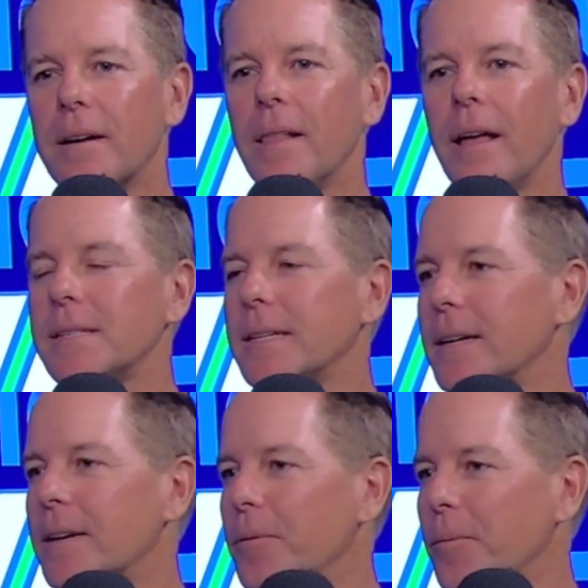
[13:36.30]

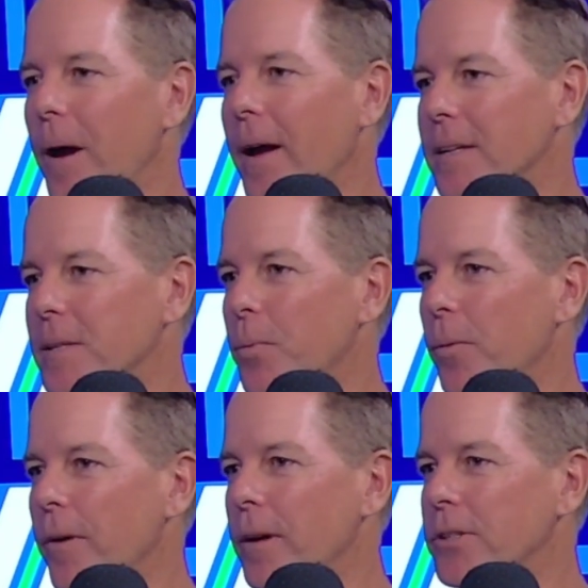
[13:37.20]
classic rackets
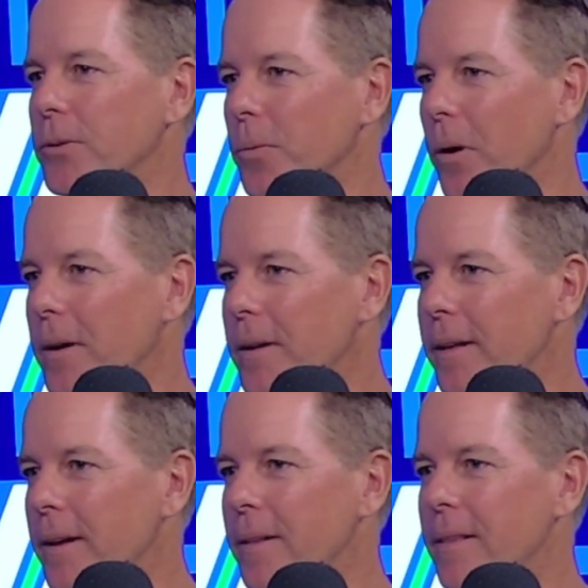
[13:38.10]
professional, right?